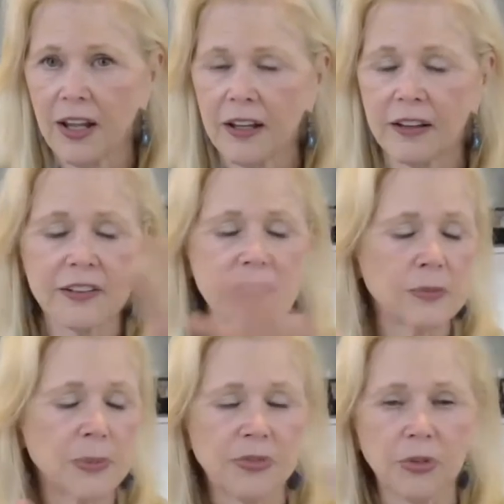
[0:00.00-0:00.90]
And this is
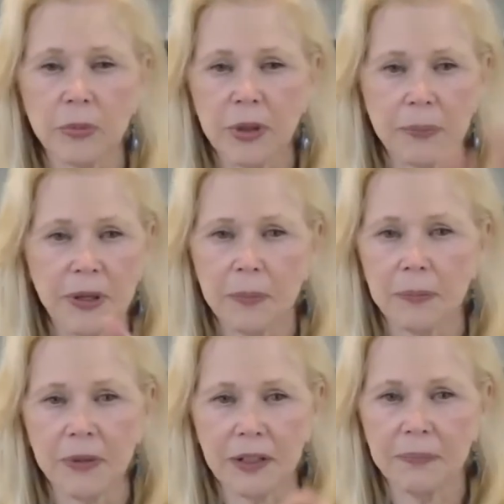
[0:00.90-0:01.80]
before my paper,
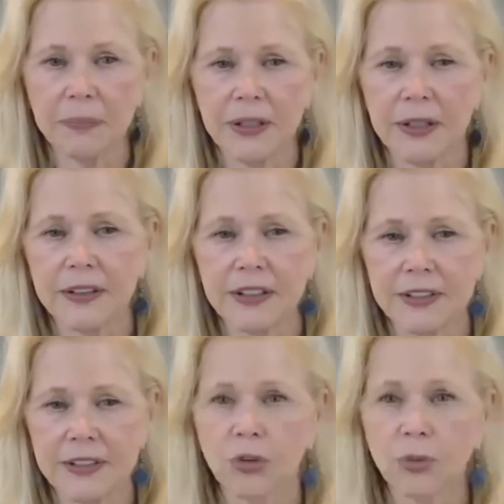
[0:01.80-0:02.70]
my pen has
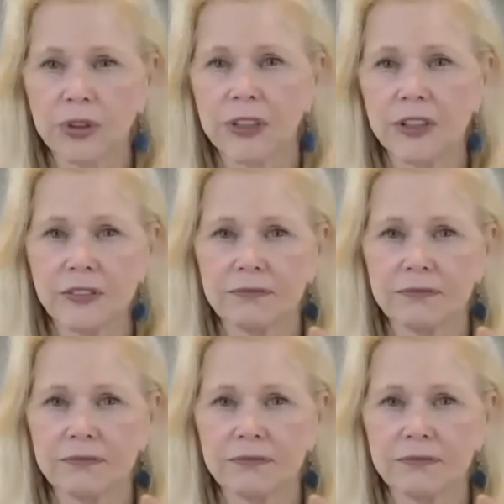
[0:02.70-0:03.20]
ever really,